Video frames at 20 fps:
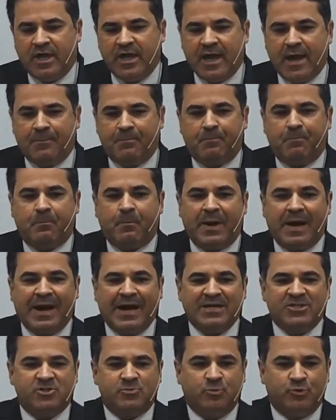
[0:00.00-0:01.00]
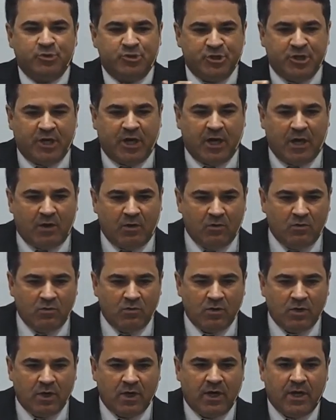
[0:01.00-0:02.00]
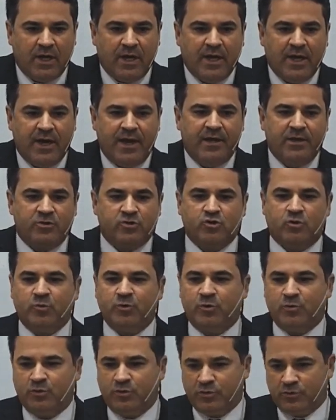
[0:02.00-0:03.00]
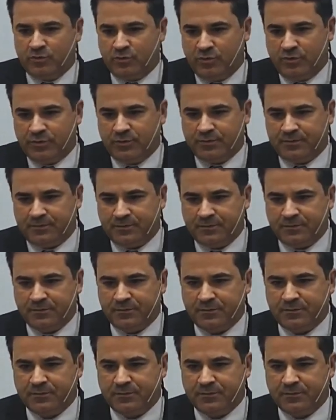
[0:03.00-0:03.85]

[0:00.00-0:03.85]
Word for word: to come into an agreement and that the world peace may be